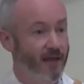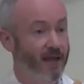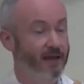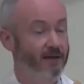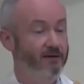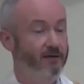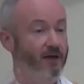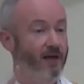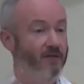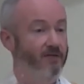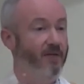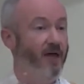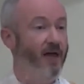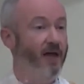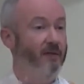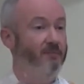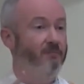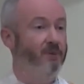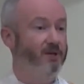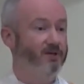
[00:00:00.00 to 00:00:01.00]
And
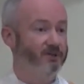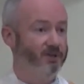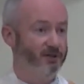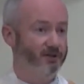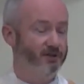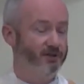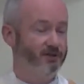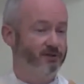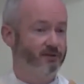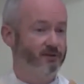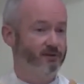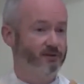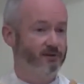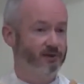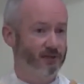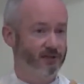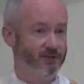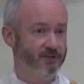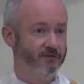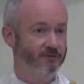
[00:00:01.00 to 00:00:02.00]
that makes us
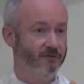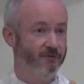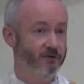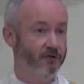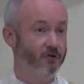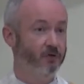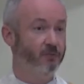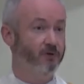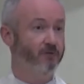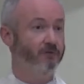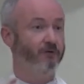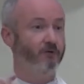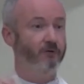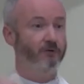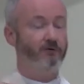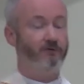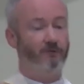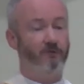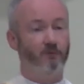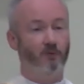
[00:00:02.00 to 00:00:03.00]
less than fully human.
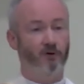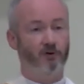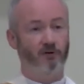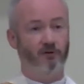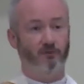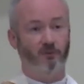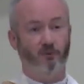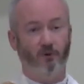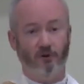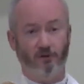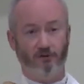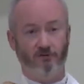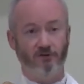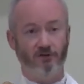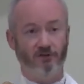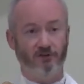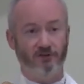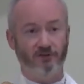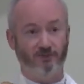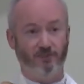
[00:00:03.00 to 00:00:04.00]
For one of the
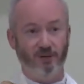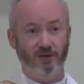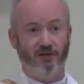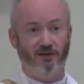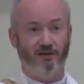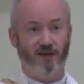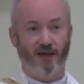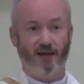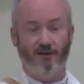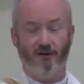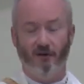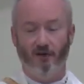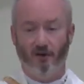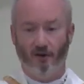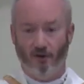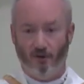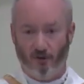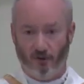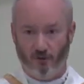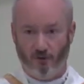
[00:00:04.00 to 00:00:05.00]
reasons being that
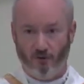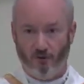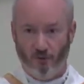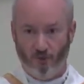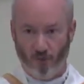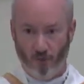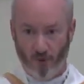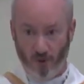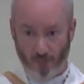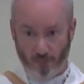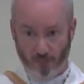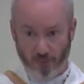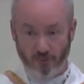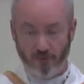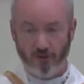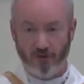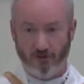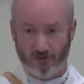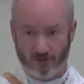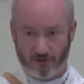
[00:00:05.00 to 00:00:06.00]
we're
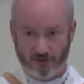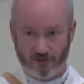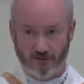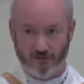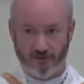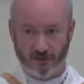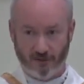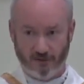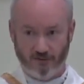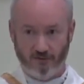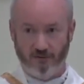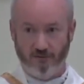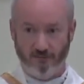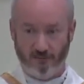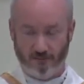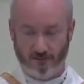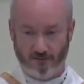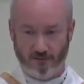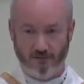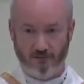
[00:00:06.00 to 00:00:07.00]
putting ourselves
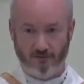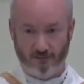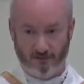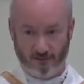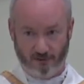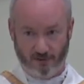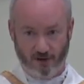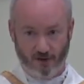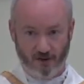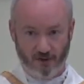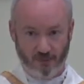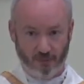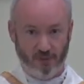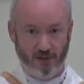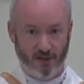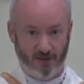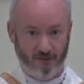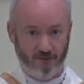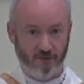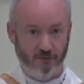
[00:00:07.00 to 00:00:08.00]
on the
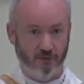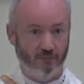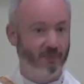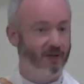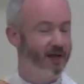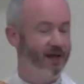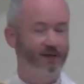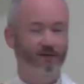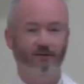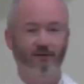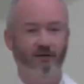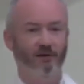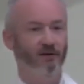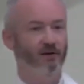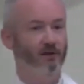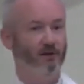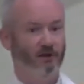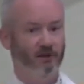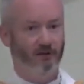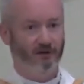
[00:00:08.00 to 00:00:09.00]
platform. And
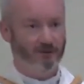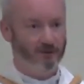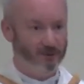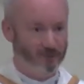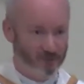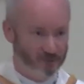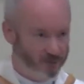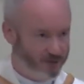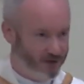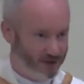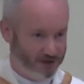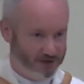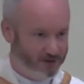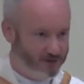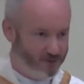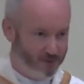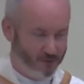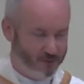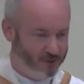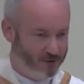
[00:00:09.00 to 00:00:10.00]

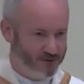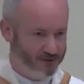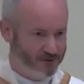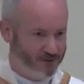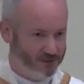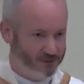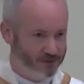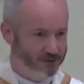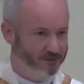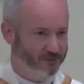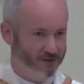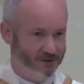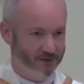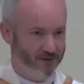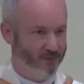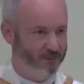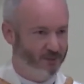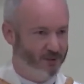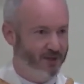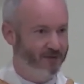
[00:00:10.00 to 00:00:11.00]
human beings don't live
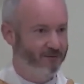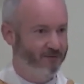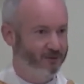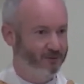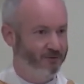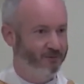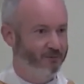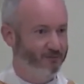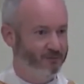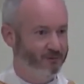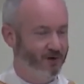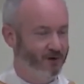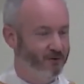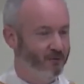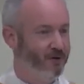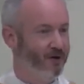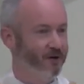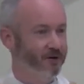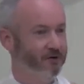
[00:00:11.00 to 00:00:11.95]
on the platform, right?